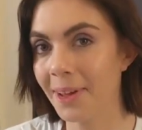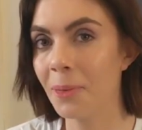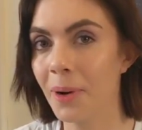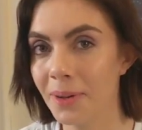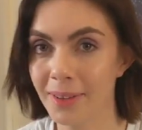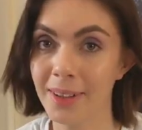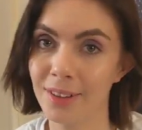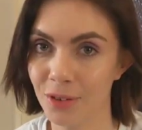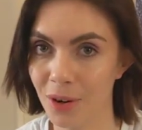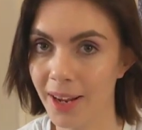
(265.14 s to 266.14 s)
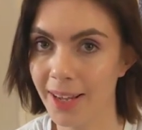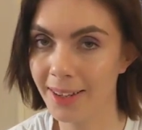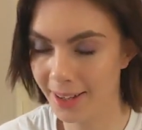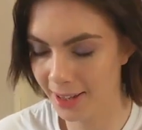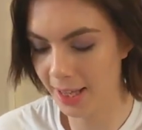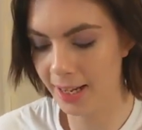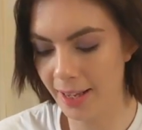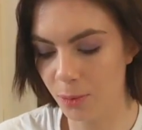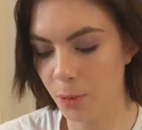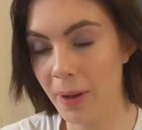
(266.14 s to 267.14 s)
Whilst that's drying,
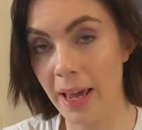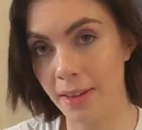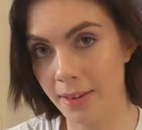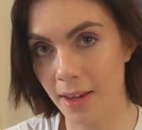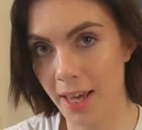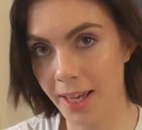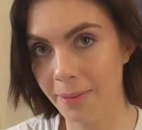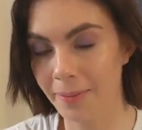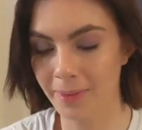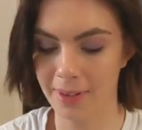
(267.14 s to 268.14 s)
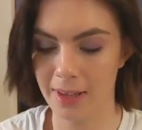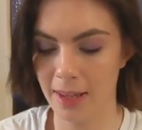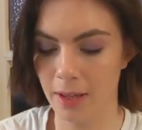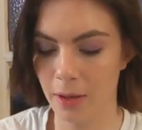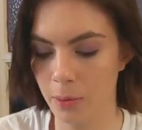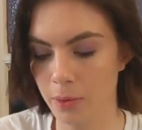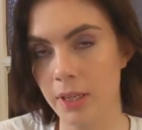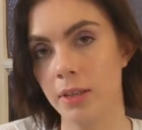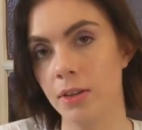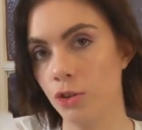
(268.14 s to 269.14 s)
let's prepare the dye. We'll
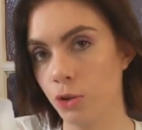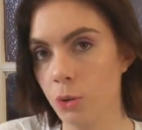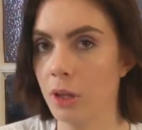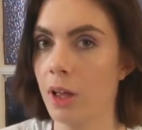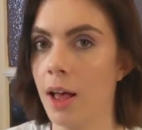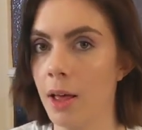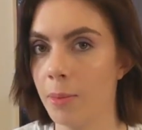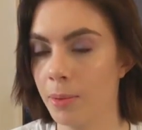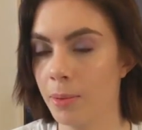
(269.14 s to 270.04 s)
need a tool cup,